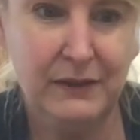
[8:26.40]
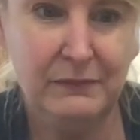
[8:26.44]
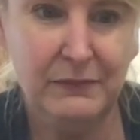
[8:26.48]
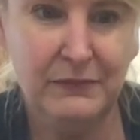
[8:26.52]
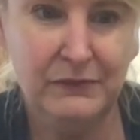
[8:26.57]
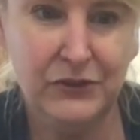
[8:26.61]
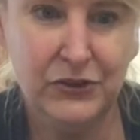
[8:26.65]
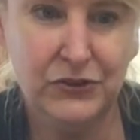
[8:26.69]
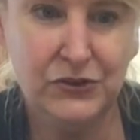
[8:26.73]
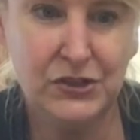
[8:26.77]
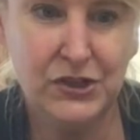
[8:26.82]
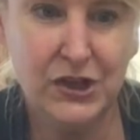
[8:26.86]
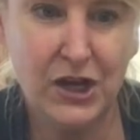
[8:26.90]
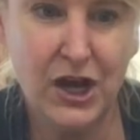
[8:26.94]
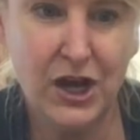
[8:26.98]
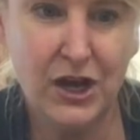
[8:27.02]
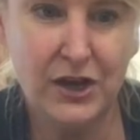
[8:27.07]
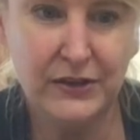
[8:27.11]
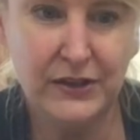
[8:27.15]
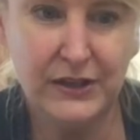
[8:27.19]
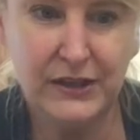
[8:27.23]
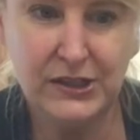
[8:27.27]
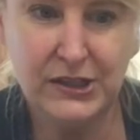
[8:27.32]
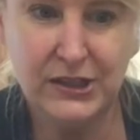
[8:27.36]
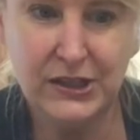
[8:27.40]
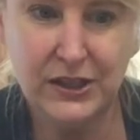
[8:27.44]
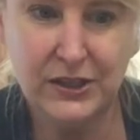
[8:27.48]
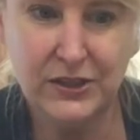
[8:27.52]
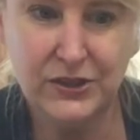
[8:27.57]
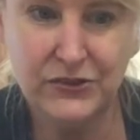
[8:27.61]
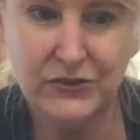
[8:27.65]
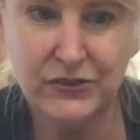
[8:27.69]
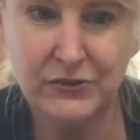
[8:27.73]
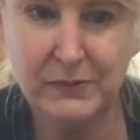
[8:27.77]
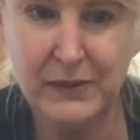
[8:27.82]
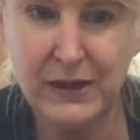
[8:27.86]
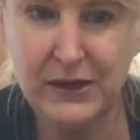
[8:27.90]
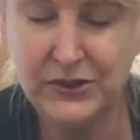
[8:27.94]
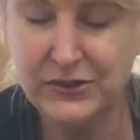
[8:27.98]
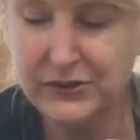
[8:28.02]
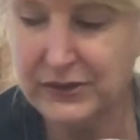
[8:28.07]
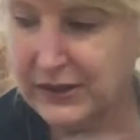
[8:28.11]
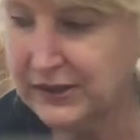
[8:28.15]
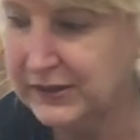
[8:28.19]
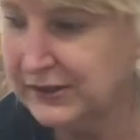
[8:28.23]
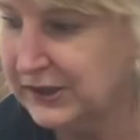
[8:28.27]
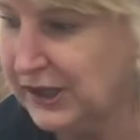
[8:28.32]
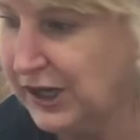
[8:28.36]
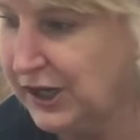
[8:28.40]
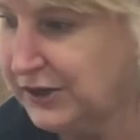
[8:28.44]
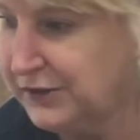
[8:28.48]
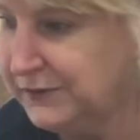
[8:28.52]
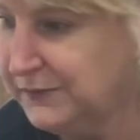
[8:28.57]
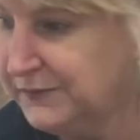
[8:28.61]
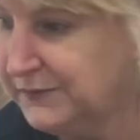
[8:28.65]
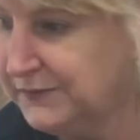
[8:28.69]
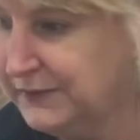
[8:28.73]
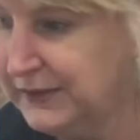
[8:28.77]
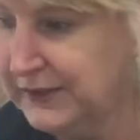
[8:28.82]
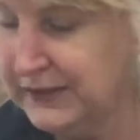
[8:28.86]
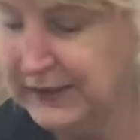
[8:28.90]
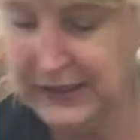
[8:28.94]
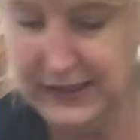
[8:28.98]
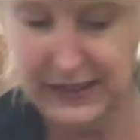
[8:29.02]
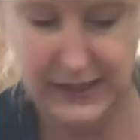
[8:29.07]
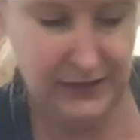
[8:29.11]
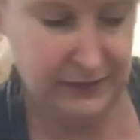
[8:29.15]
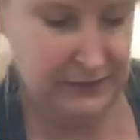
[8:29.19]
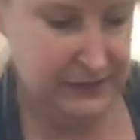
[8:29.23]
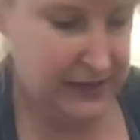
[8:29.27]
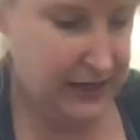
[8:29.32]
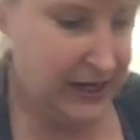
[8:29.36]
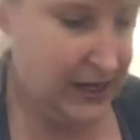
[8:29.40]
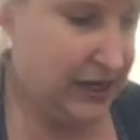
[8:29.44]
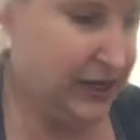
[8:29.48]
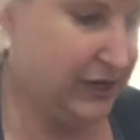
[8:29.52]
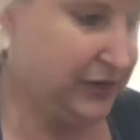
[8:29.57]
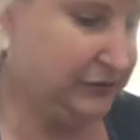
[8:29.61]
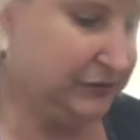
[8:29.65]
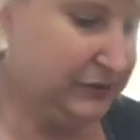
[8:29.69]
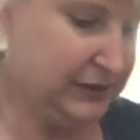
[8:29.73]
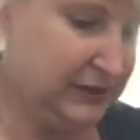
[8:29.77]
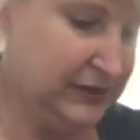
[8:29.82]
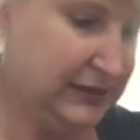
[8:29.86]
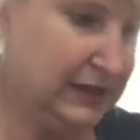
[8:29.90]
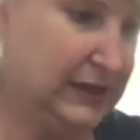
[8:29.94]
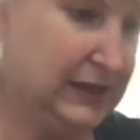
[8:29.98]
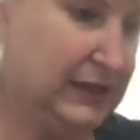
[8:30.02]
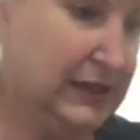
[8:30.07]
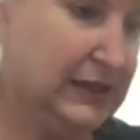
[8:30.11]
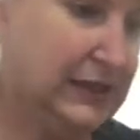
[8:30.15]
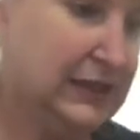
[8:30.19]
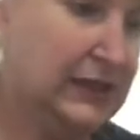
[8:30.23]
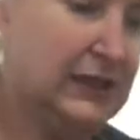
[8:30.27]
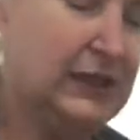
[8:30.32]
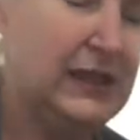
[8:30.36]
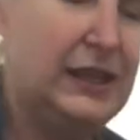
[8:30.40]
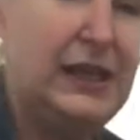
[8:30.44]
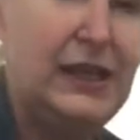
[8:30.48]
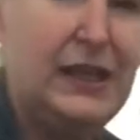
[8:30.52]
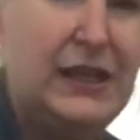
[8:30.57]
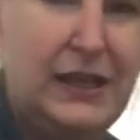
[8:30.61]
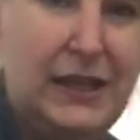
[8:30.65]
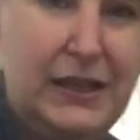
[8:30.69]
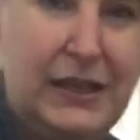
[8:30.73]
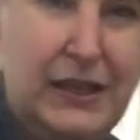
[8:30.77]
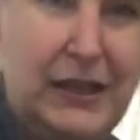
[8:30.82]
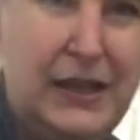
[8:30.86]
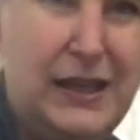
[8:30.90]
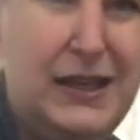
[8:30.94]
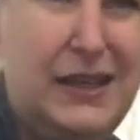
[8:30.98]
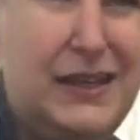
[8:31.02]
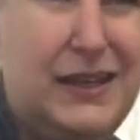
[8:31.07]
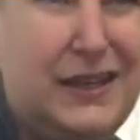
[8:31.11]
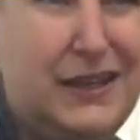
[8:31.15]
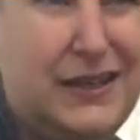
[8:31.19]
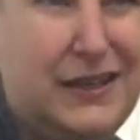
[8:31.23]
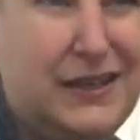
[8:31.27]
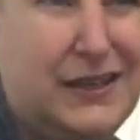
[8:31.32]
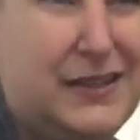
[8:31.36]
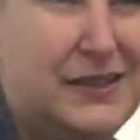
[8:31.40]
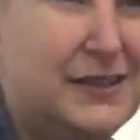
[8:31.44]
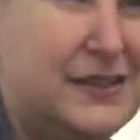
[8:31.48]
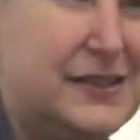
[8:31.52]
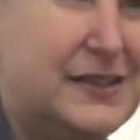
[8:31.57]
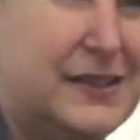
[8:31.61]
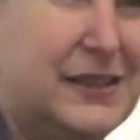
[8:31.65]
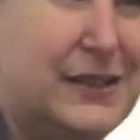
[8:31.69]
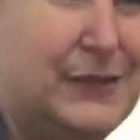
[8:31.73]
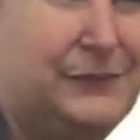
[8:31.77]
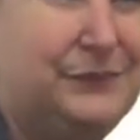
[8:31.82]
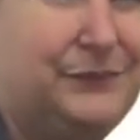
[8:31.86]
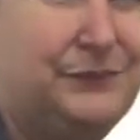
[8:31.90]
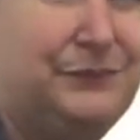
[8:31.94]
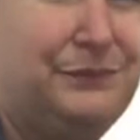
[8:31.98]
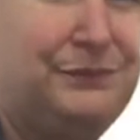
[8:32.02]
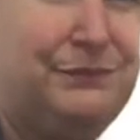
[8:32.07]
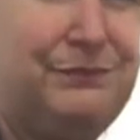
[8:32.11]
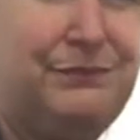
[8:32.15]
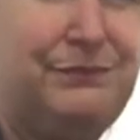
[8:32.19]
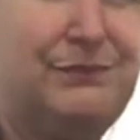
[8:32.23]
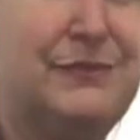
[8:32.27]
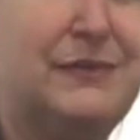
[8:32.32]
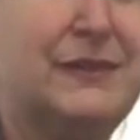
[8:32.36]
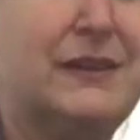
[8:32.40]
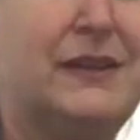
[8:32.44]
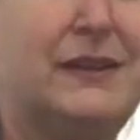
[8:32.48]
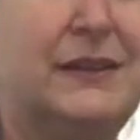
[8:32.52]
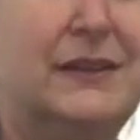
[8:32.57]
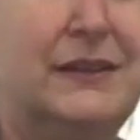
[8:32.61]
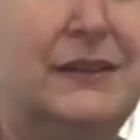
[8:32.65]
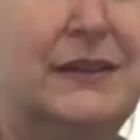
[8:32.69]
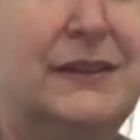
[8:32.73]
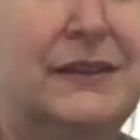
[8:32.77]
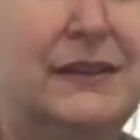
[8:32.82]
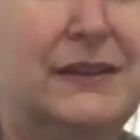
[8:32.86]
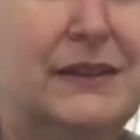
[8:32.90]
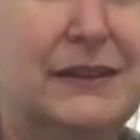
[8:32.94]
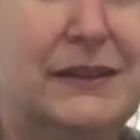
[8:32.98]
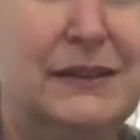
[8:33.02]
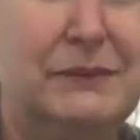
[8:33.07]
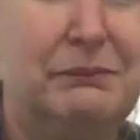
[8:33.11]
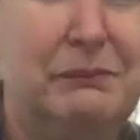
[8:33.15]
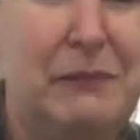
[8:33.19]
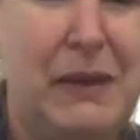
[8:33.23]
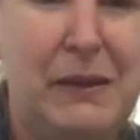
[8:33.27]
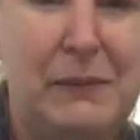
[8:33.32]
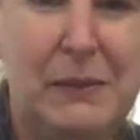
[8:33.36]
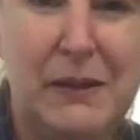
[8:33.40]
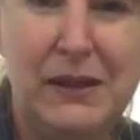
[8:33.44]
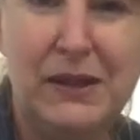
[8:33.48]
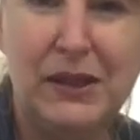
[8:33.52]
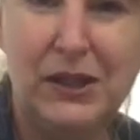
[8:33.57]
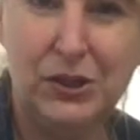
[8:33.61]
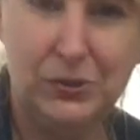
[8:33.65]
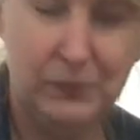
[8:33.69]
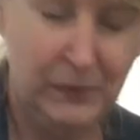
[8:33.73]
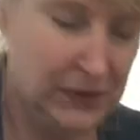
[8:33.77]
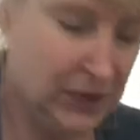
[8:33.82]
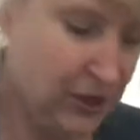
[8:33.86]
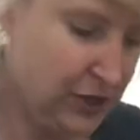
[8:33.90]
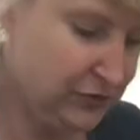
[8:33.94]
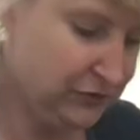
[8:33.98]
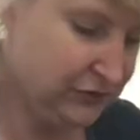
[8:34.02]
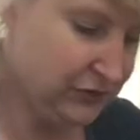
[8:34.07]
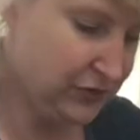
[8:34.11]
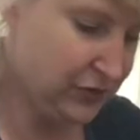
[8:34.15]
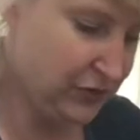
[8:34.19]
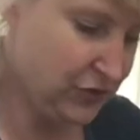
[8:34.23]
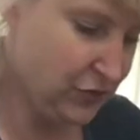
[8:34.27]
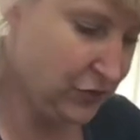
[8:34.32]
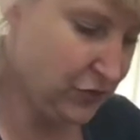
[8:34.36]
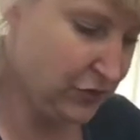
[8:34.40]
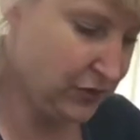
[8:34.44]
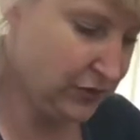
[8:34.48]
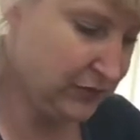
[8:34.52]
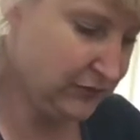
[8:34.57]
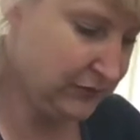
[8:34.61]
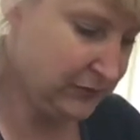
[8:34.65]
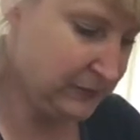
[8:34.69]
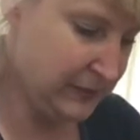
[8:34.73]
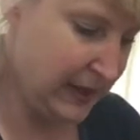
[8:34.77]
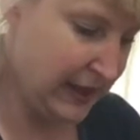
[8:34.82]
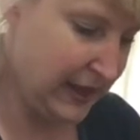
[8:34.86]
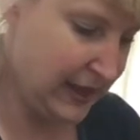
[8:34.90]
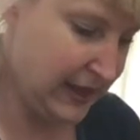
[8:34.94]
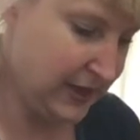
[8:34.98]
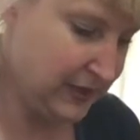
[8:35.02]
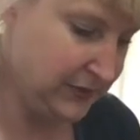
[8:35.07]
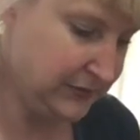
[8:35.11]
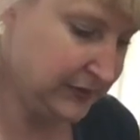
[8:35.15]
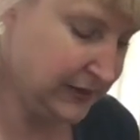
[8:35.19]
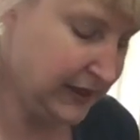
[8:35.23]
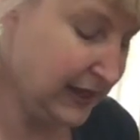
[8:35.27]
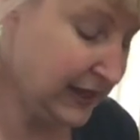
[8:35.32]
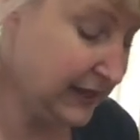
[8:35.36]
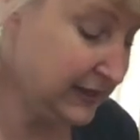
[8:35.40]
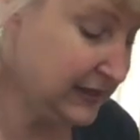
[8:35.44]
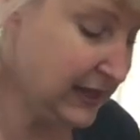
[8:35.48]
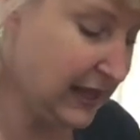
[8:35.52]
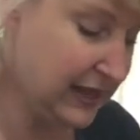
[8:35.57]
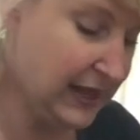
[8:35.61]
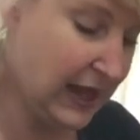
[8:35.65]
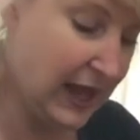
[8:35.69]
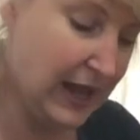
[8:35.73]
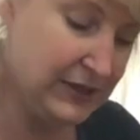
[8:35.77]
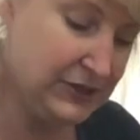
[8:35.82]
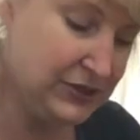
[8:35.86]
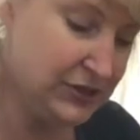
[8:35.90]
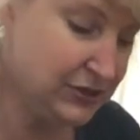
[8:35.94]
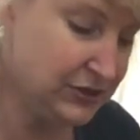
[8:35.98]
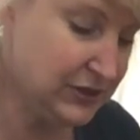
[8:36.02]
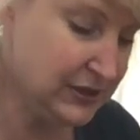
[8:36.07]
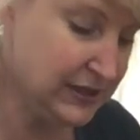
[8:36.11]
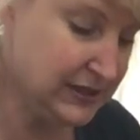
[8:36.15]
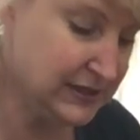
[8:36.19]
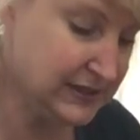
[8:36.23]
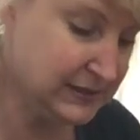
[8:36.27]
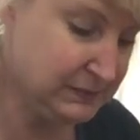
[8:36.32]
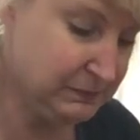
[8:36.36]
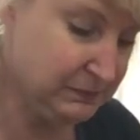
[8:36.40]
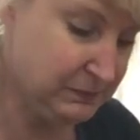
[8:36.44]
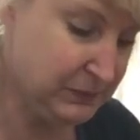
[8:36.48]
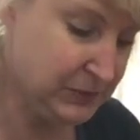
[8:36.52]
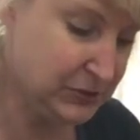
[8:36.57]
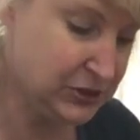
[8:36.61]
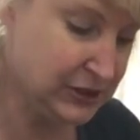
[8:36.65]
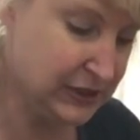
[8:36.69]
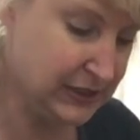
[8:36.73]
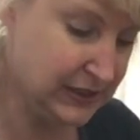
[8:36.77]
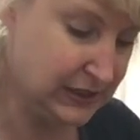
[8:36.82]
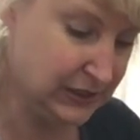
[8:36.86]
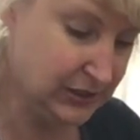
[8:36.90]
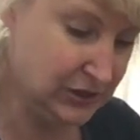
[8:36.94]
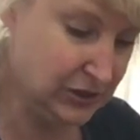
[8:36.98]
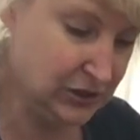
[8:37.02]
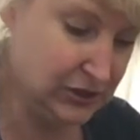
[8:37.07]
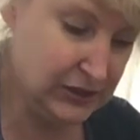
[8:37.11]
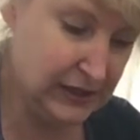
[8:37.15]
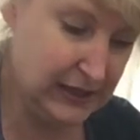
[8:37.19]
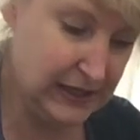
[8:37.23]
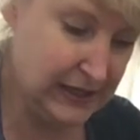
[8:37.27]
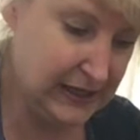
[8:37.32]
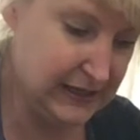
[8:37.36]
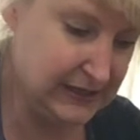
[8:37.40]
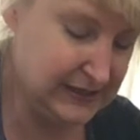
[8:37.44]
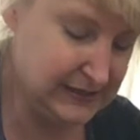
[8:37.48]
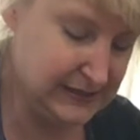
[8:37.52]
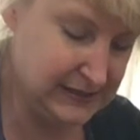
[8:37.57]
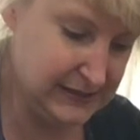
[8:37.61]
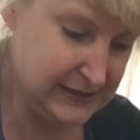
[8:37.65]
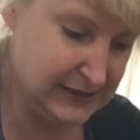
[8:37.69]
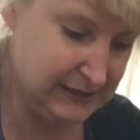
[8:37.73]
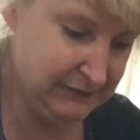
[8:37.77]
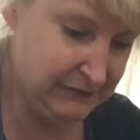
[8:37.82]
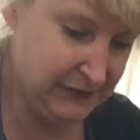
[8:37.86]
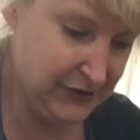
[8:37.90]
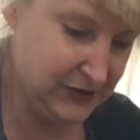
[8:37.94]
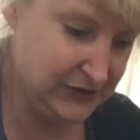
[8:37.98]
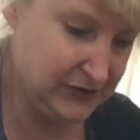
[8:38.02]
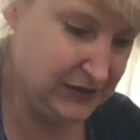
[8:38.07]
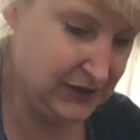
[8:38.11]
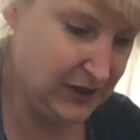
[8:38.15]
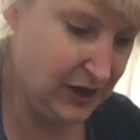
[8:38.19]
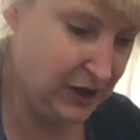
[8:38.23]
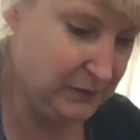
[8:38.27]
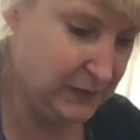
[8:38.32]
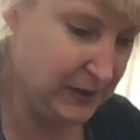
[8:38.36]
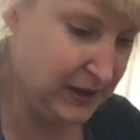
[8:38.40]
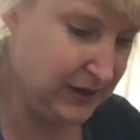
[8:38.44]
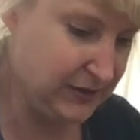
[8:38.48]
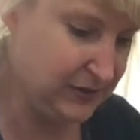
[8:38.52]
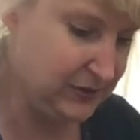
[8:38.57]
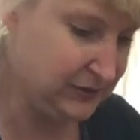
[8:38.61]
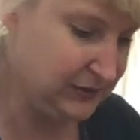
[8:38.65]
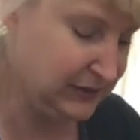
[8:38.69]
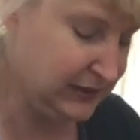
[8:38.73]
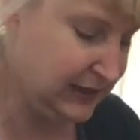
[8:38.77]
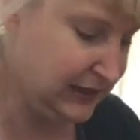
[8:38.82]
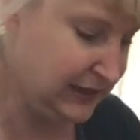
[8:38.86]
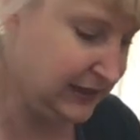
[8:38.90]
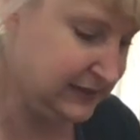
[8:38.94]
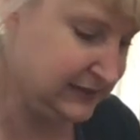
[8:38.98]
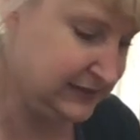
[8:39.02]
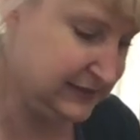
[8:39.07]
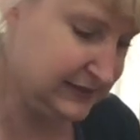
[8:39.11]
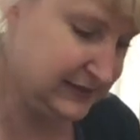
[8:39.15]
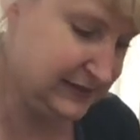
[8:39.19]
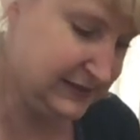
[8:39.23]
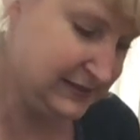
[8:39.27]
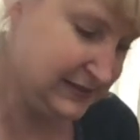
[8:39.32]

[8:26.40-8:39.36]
used it all these years for measuring. So, here we go. The lid is maybe a little bit over a quarter of a pound. And I do this particular lid different than all my other lids.